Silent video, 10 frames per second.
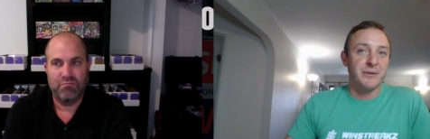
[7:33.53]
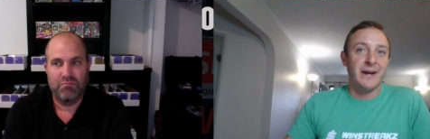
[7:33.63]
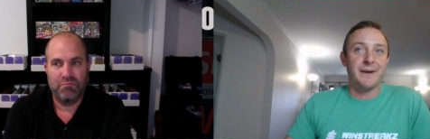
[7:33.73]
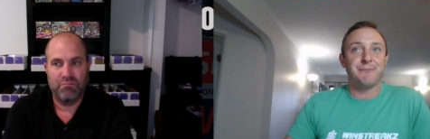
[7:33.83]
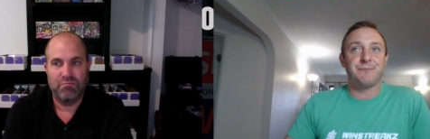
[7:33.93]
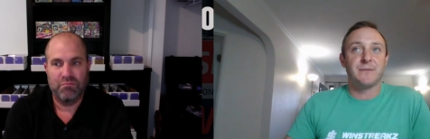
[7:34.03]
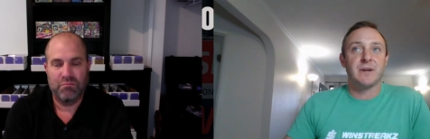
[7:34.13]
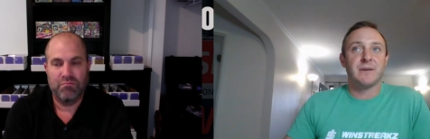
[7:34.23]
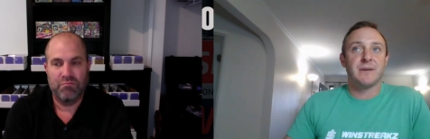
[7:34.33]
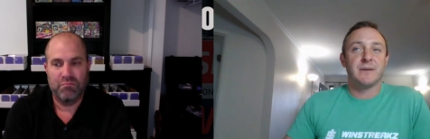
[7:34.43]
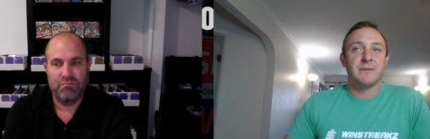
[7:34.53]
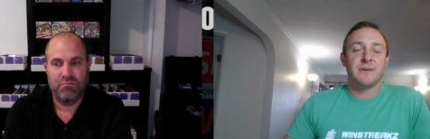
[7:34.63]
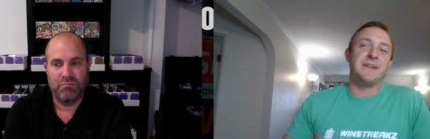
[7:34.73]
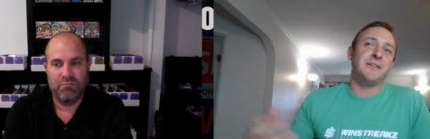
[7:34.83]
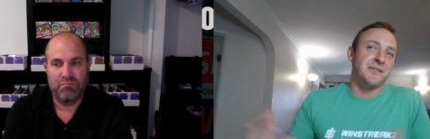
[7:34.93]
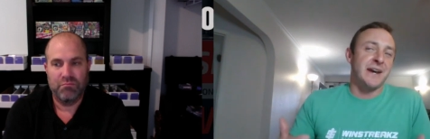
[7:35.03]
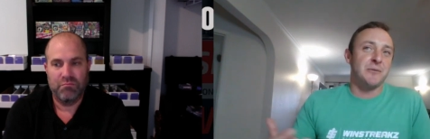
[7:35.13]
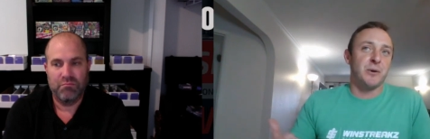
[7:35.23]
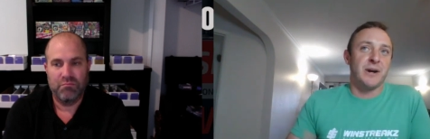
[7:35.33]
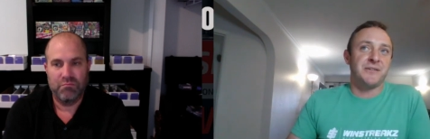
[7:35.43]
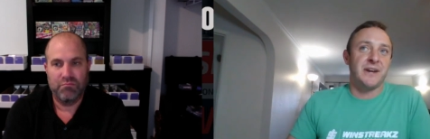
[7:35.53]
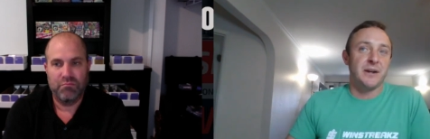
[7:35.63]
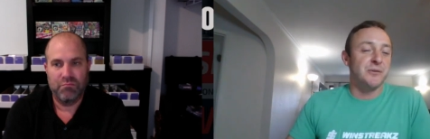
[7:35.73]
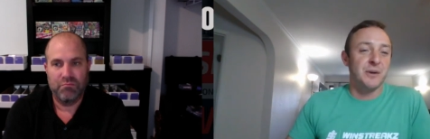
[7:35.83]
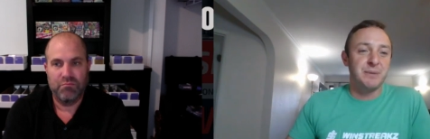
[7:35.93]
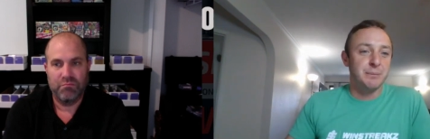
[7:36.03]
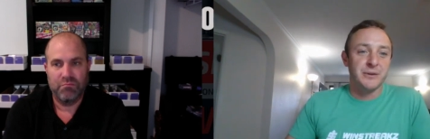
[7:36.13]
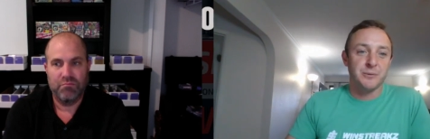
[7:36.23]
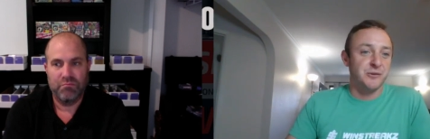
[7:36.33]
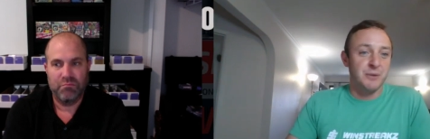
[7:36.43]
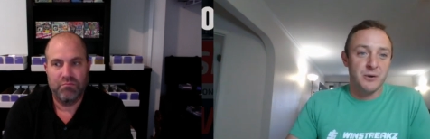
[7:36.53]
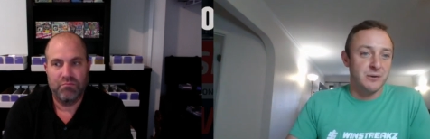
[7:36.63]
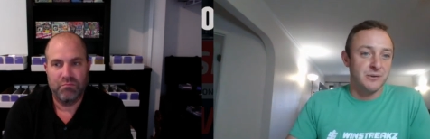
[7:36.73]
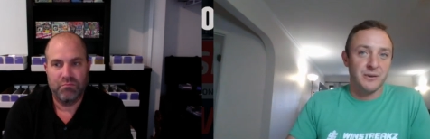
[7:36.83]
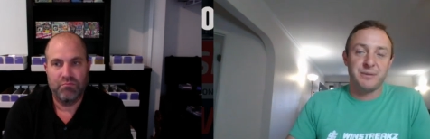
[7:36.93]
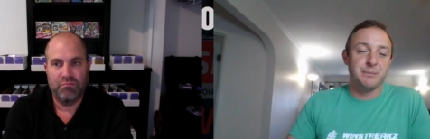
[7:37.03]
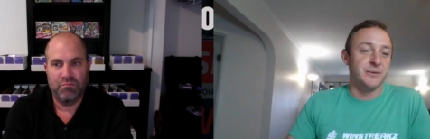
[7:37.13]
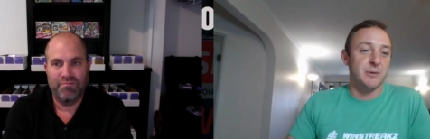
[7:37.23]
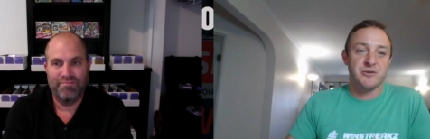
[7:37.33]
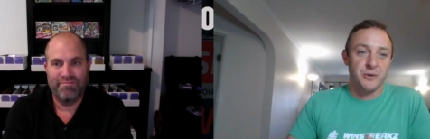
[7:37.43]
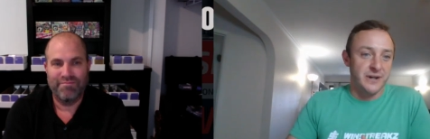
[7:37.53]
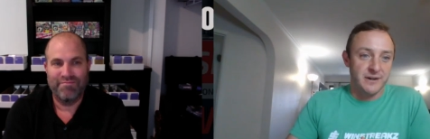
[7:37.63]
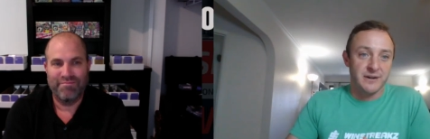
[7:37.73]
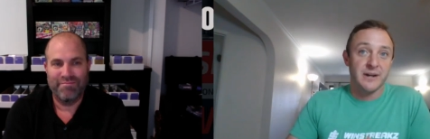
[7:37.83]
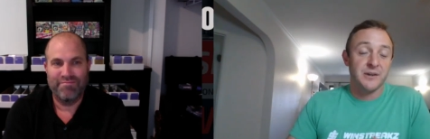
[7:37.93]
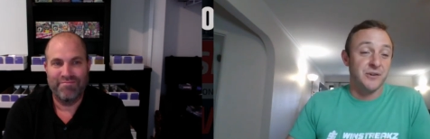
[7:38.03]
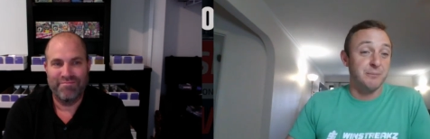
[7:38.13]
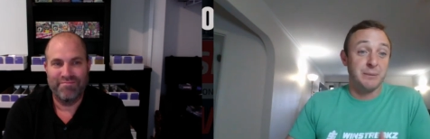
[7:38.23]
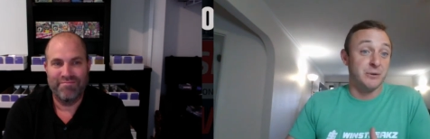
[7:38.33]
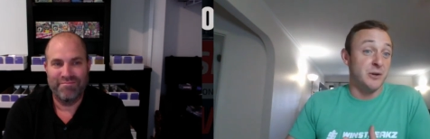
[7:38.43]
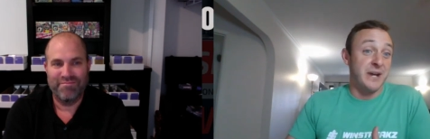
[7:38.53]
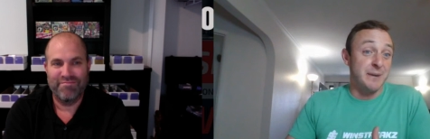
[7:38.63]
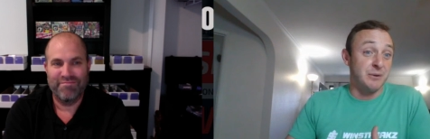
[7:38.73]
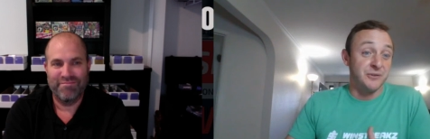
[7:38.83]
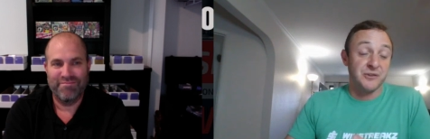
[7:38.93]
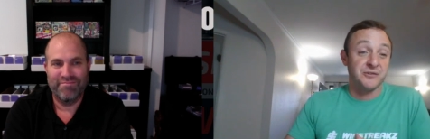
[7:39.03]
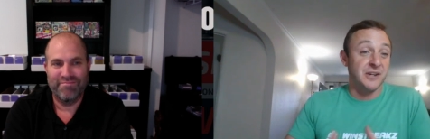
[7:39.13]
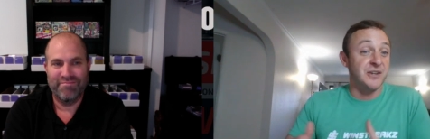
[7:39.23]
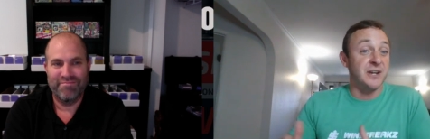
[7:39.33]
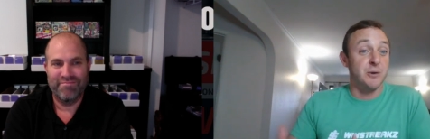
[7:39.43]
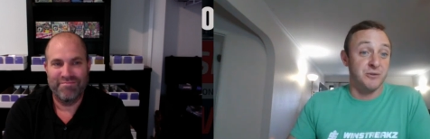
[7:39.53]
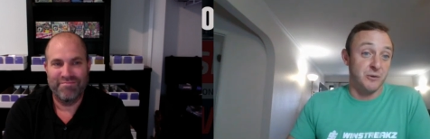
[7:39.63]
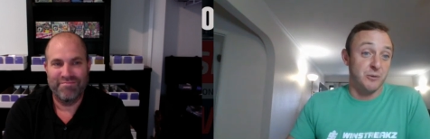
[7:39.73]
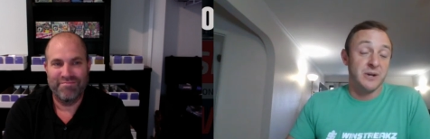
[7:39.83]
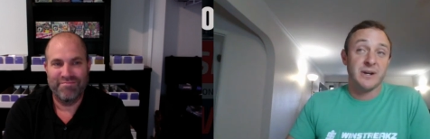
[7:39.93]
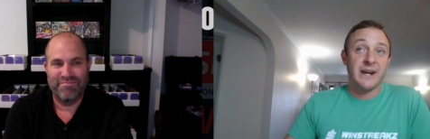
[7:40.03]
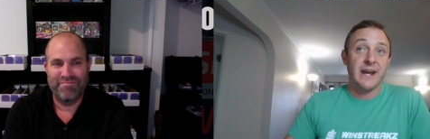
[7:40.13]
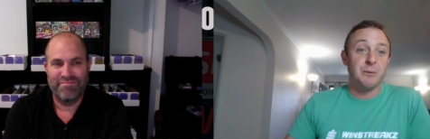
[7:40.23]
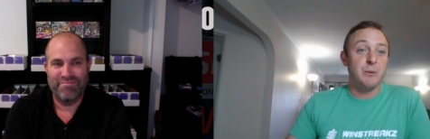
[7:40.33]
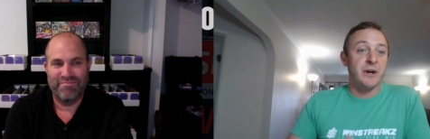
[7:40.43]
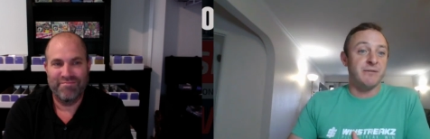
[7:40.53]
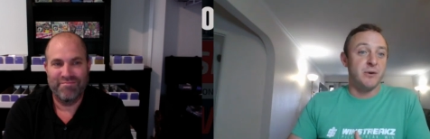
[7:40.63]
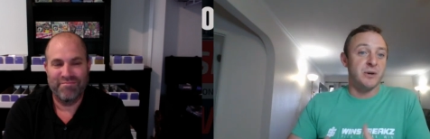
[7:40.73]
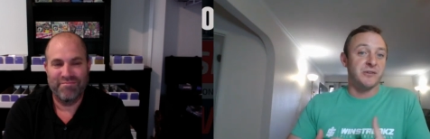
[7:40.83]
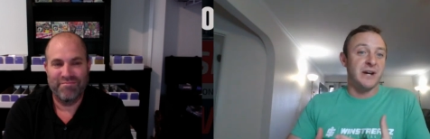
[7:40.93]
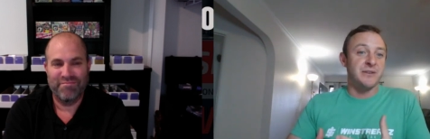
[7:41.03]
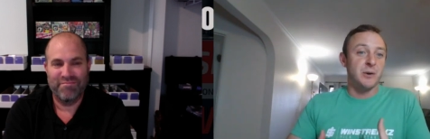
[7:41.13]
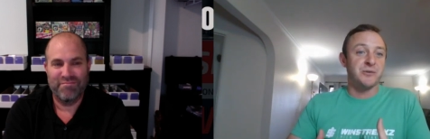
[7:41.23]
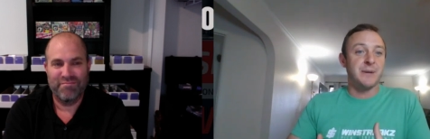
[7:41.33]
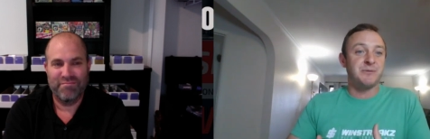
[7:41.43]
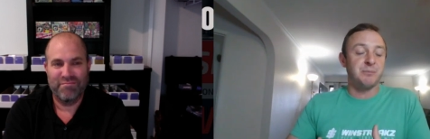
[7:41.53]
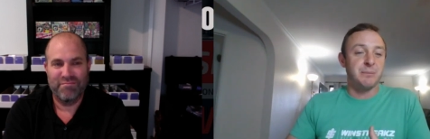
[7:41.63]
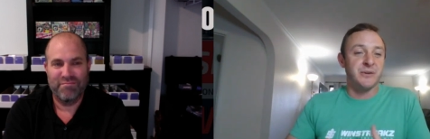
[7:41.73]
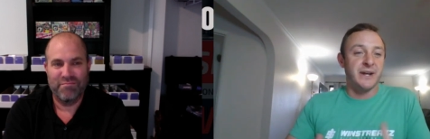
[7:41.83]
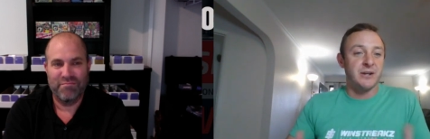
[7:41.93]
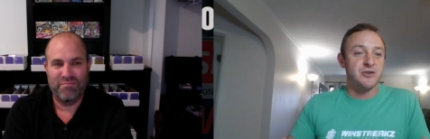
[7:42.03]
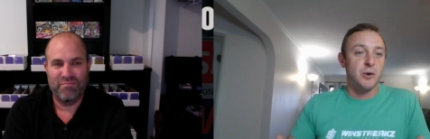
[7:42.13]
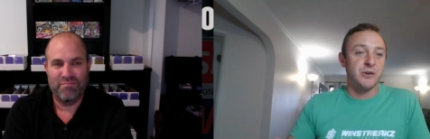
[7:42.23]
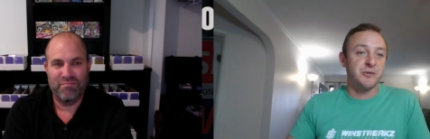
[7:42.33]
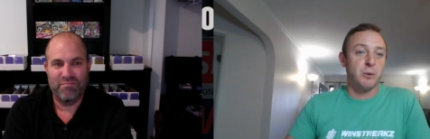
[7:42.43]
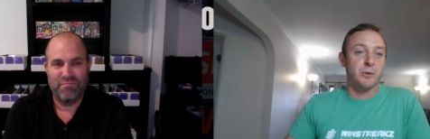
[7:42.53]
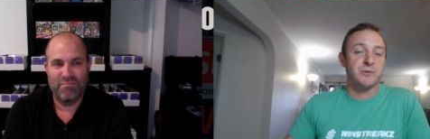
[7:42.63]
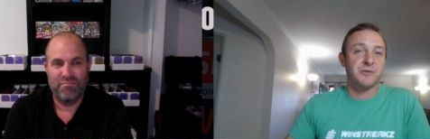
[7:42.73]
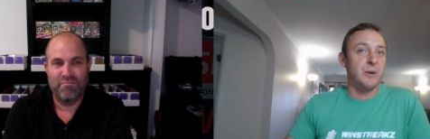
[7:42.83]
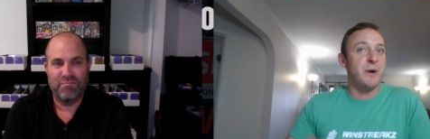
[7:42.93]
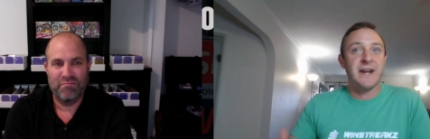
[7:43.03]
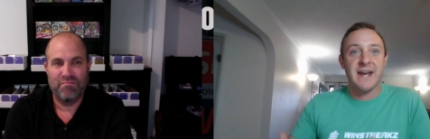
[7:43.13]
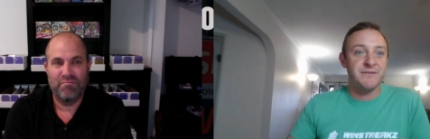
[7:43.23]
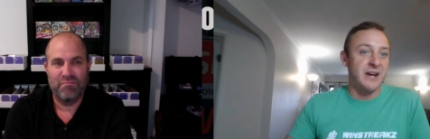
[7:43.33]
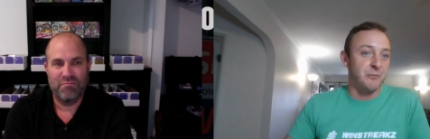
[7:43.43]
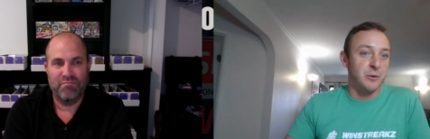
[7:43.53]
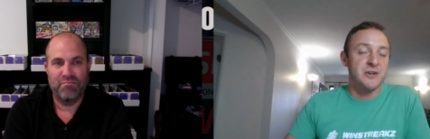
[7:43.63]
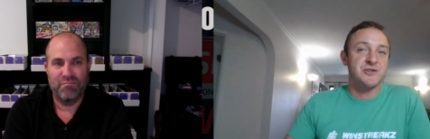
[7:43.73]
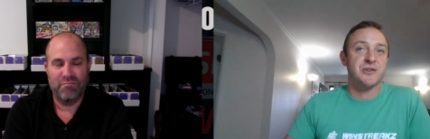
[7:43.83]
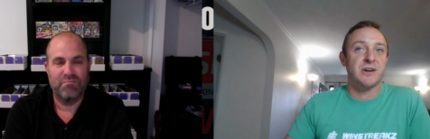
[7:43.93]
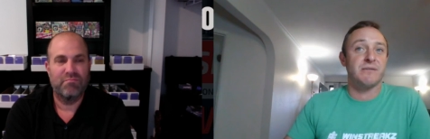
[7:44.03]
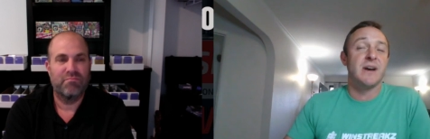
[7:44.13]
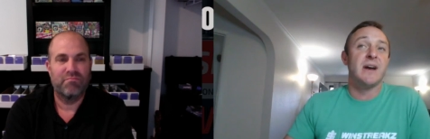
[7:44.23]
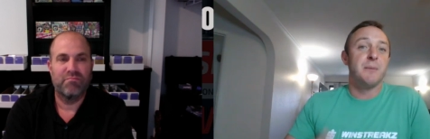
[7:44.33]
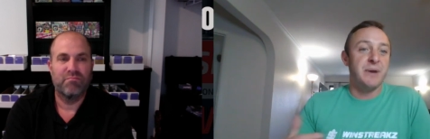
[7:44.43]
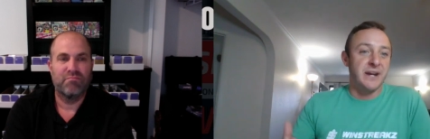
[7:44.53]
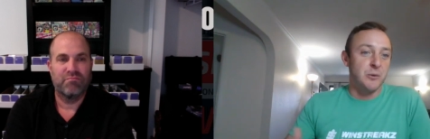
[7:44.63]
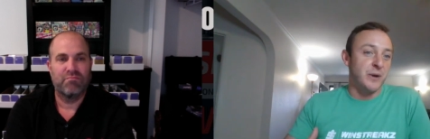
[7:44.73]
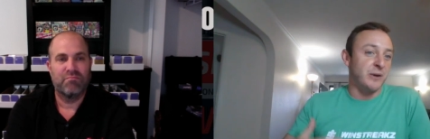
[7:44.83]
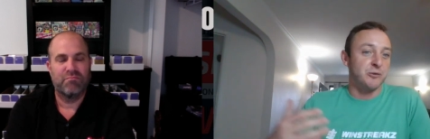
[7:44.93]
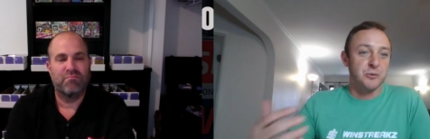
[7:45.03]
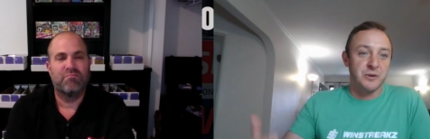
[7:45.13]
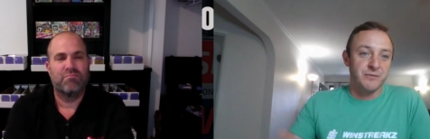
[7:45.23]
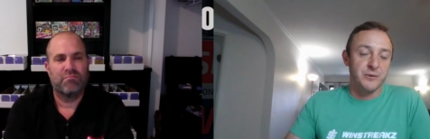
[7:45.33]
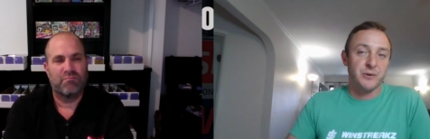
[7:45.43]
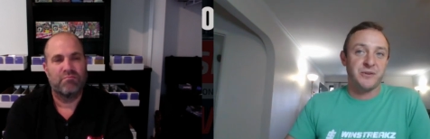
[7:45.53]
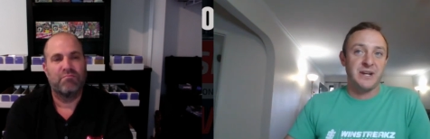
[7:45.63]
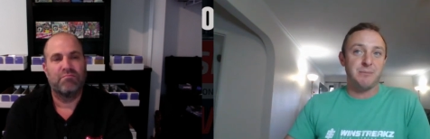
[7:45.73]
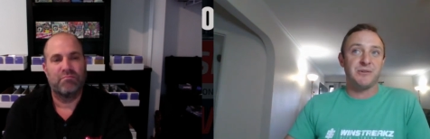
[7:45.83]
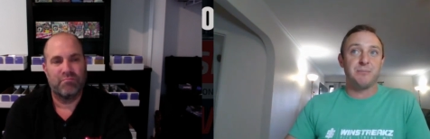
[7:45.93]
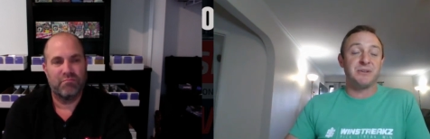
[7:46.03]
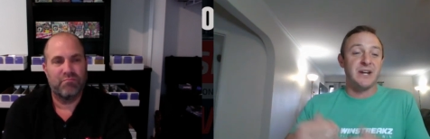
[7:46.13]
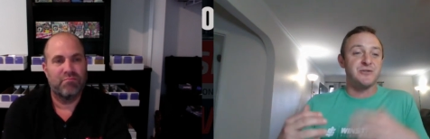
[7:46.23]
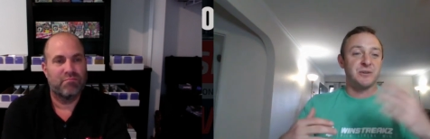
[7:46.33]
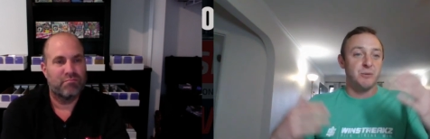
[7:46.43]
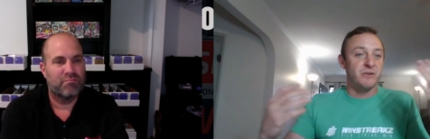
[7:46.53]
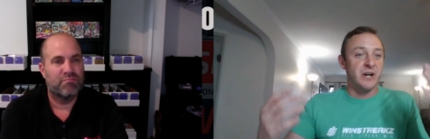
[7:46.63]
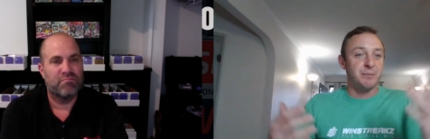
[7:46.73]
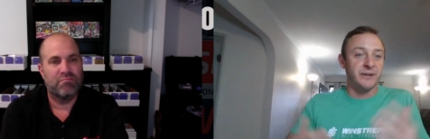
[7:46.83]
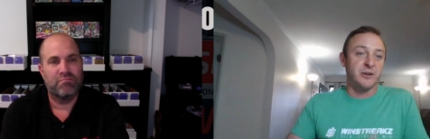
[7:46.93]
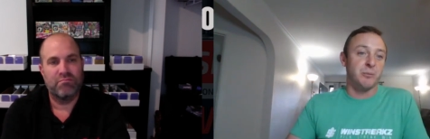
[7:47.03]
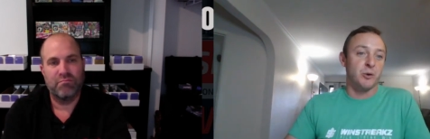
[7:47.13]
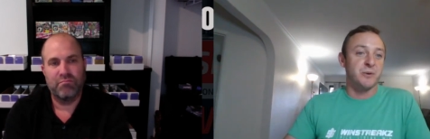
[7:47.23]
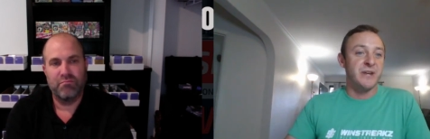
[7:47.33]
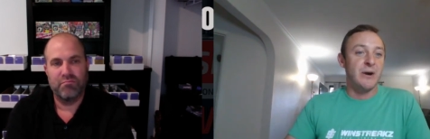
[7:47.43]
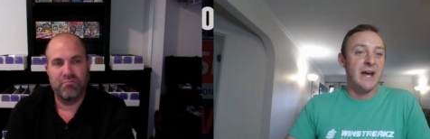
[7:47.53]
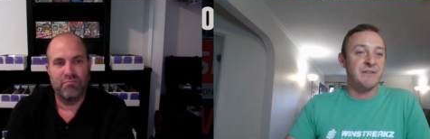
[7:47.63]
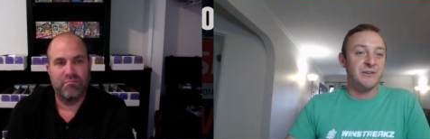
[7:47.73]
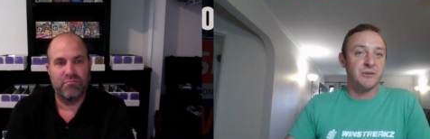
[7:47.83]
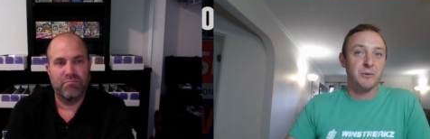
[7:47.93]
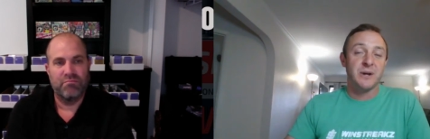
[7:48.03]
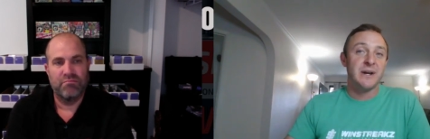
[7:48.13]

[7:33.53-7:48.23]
Speaker 1: that, and this is kind of where I say, you know, some people don't smoke, some people don't drink, some people don't gamble. It's just things they don't do. And we want to focus on those types of people that enjoy sports. They want to have that rush of picking winners, rooting for their teams, and potentially moving up a leaderboard without having to